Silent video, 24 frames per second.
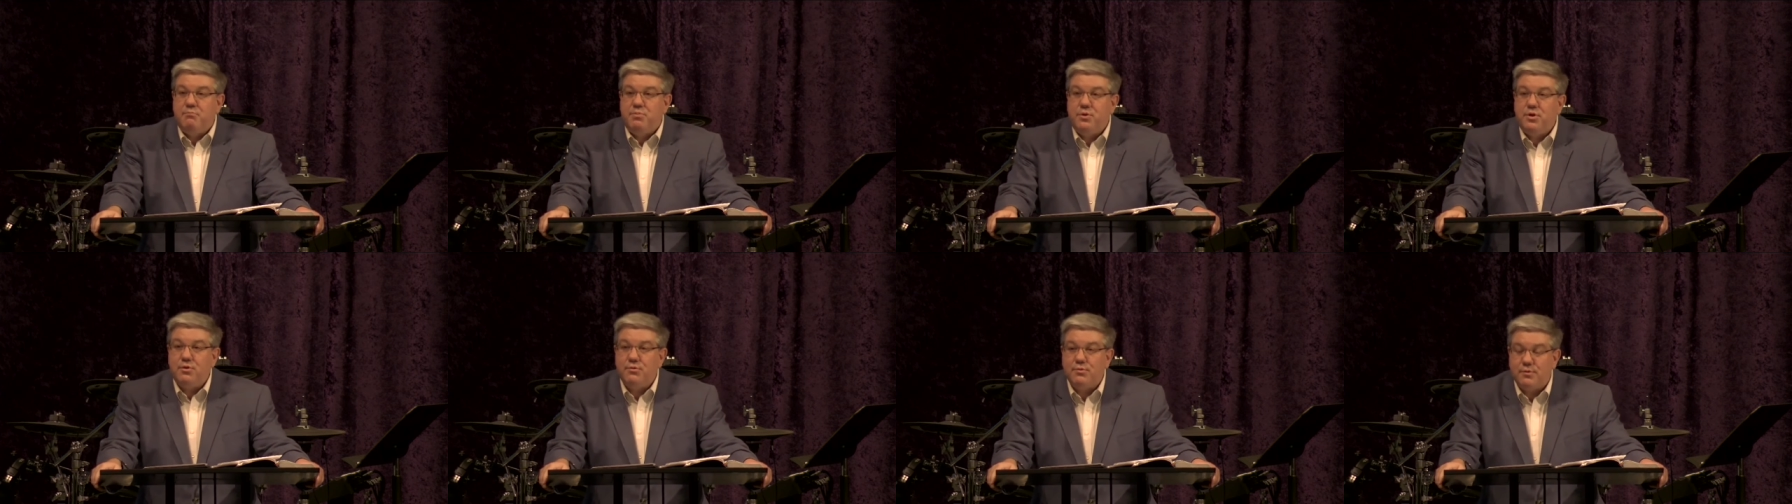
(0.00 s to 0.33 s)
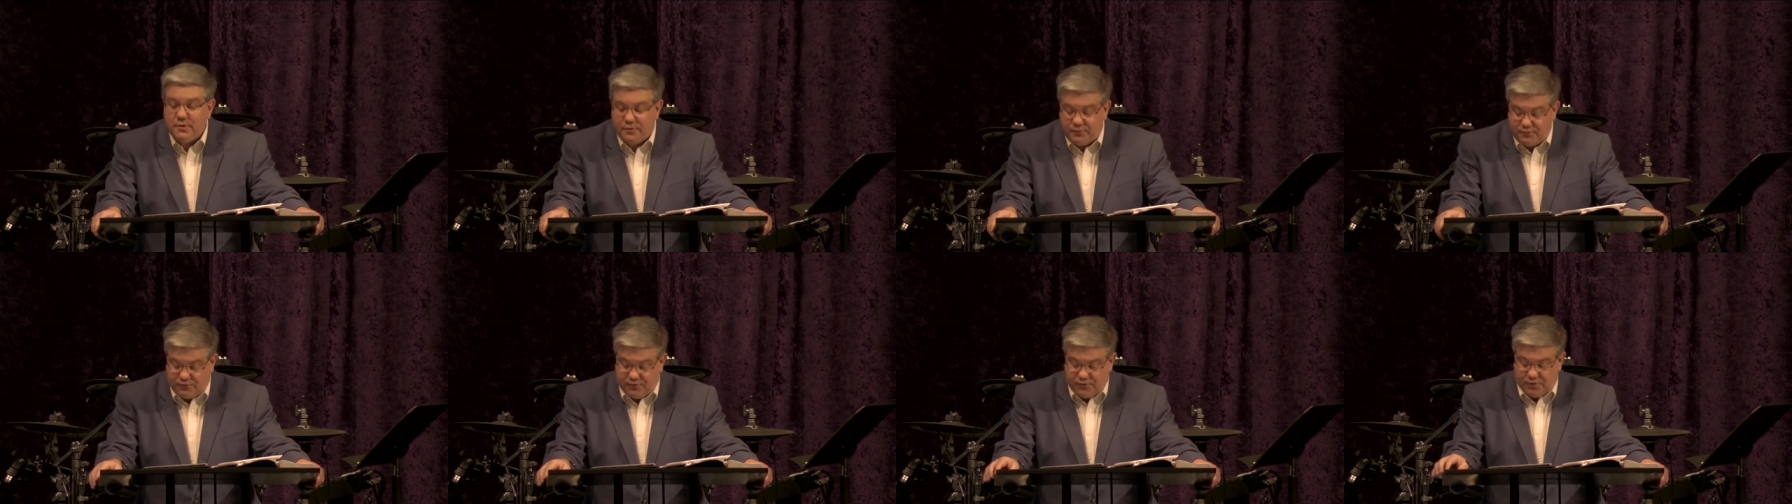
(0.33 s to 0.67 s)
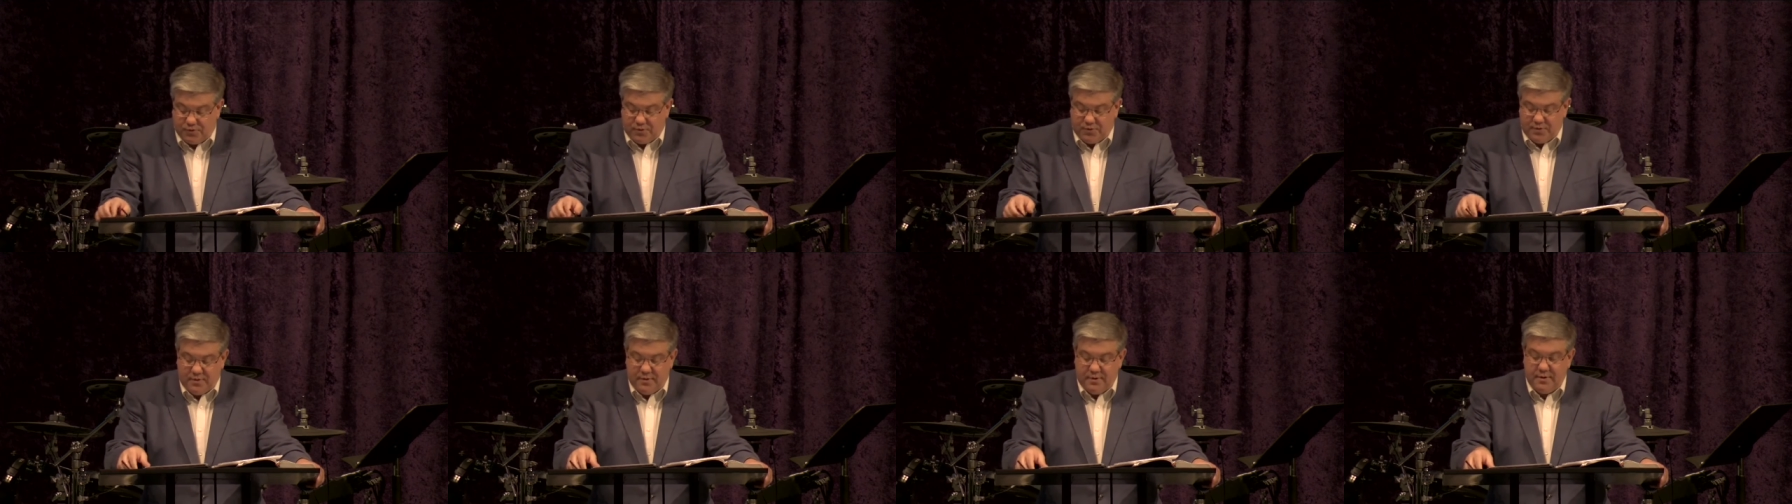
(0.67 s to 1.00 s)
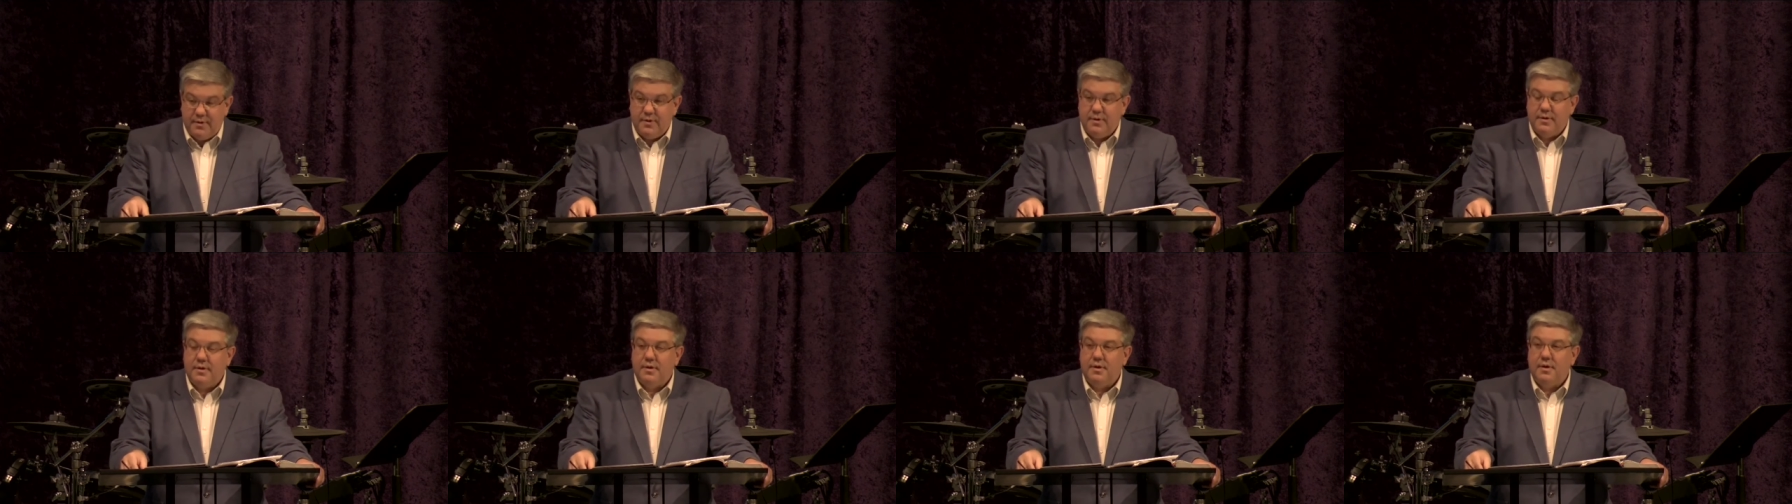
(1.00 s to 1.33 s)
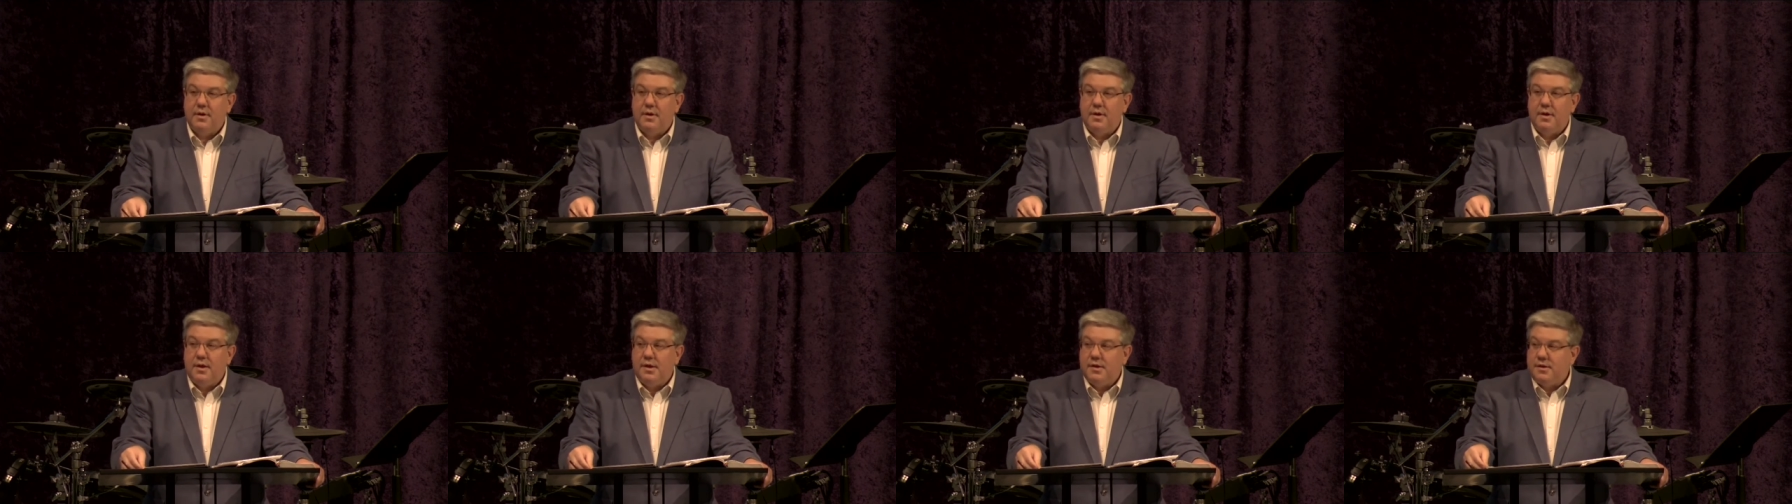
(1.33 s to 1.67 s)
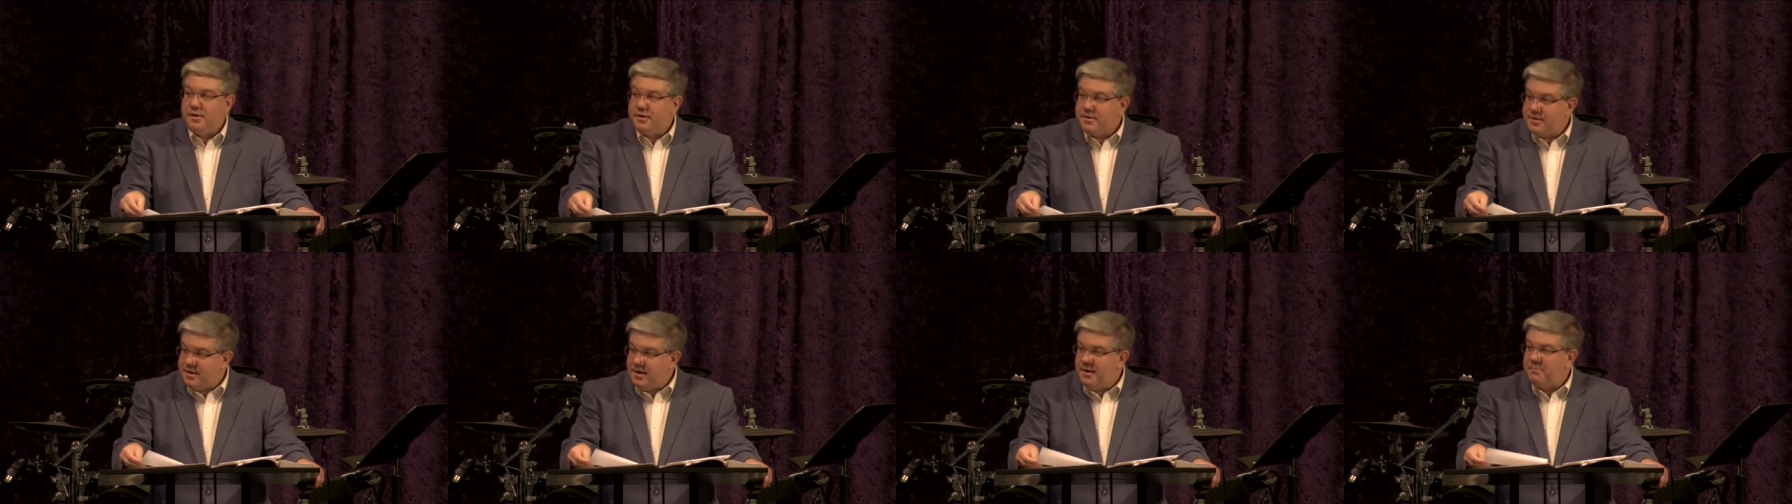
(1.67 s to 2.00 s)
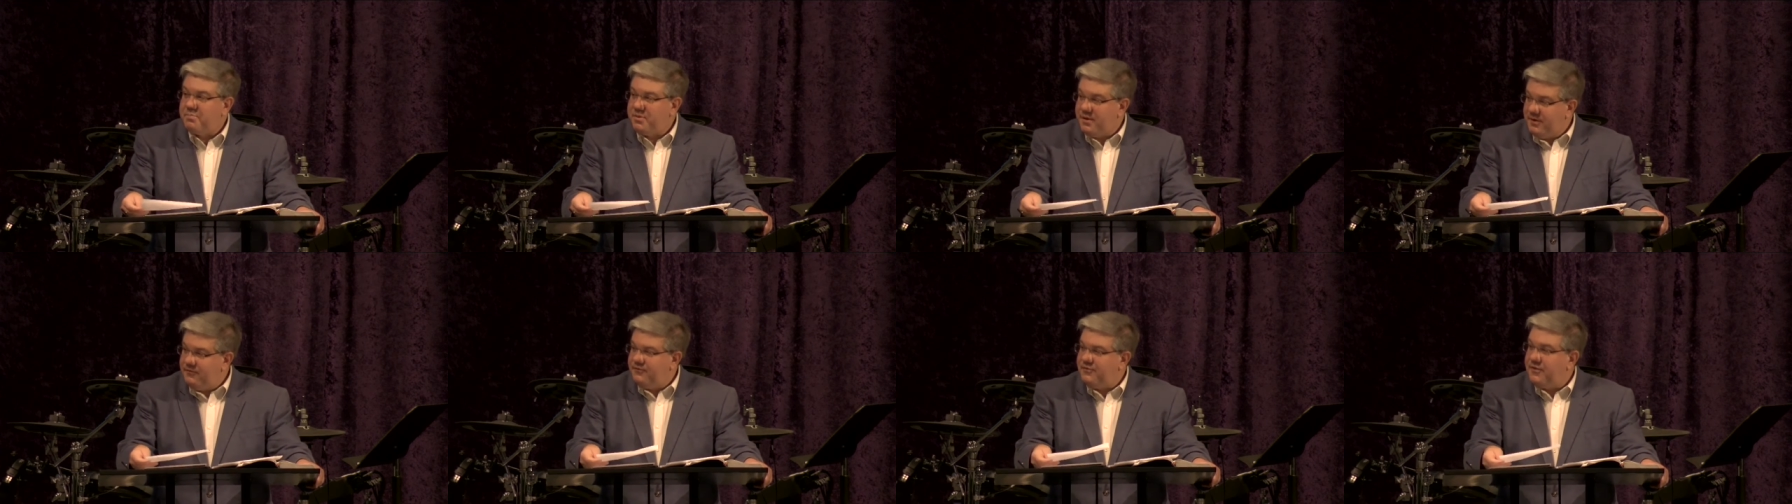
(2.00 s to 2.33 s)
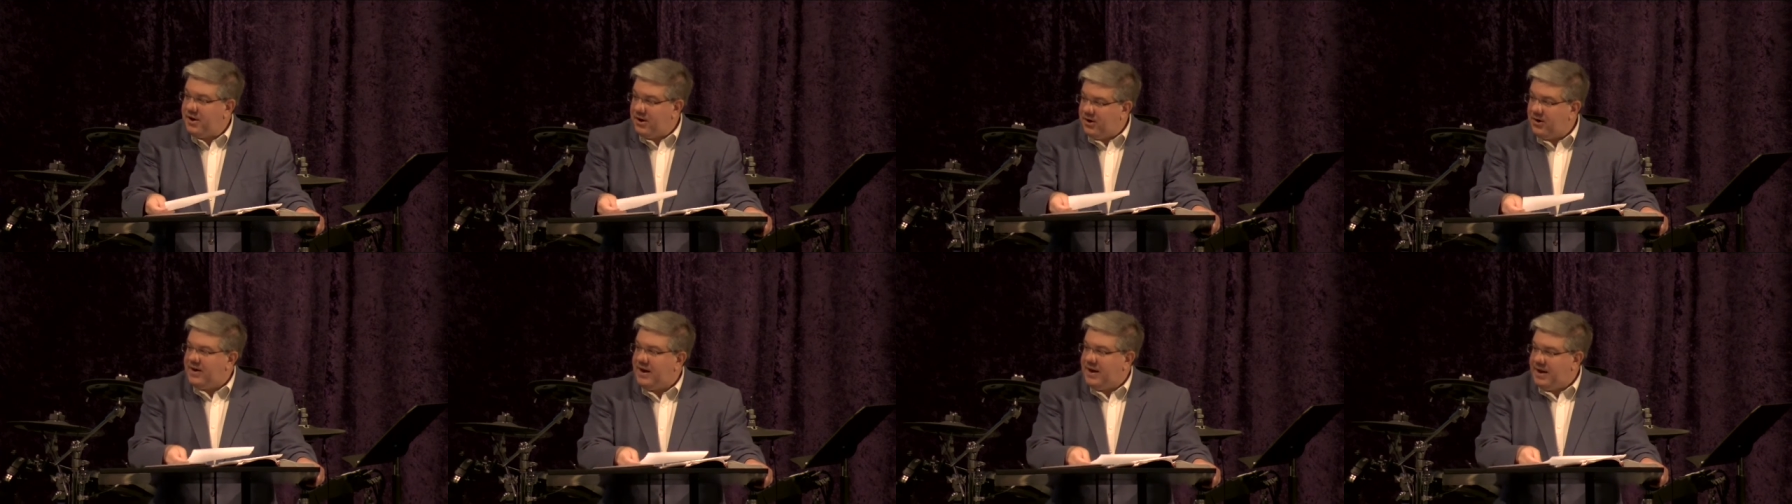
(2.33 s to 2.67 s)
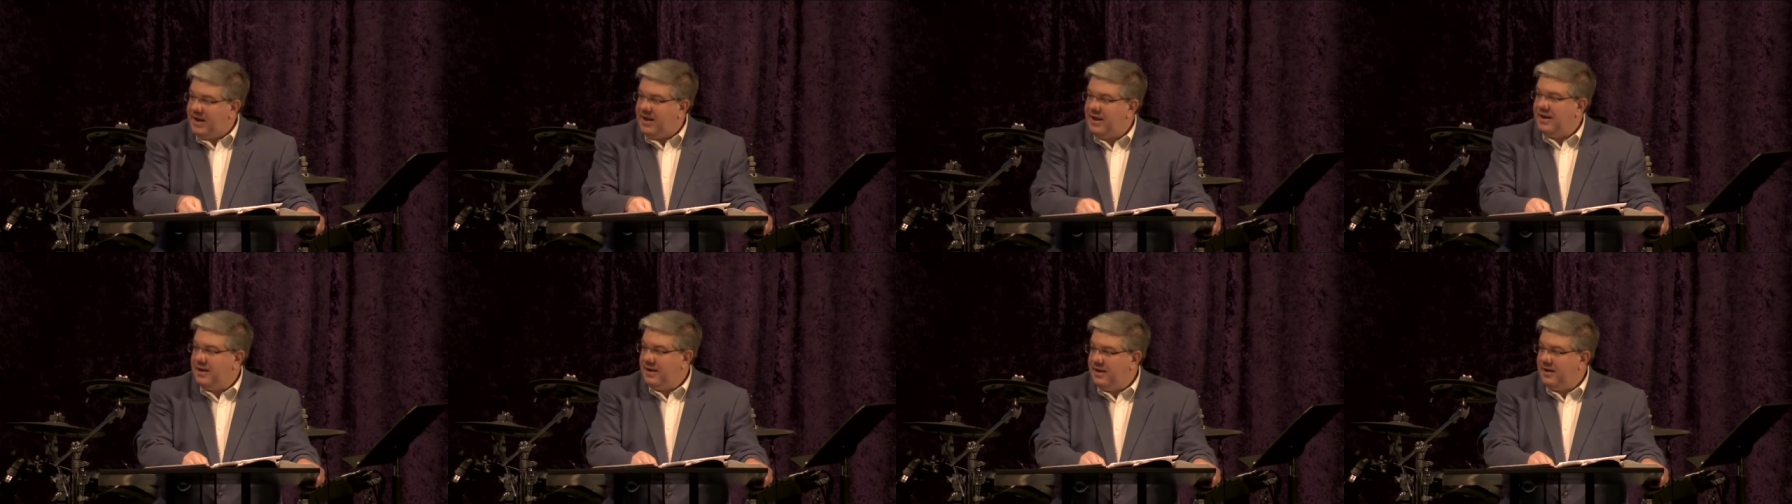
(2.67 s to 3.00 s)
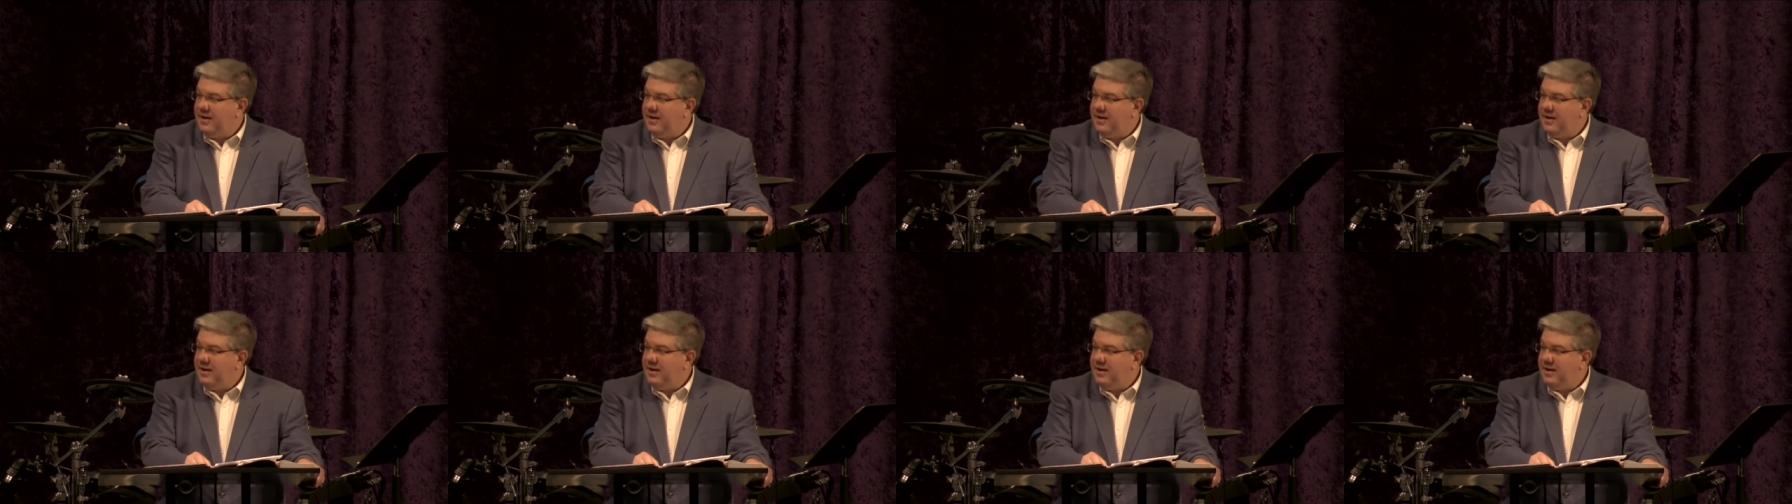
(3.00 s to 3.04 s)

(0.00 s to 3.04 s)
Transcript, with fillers: beautiful, to something very,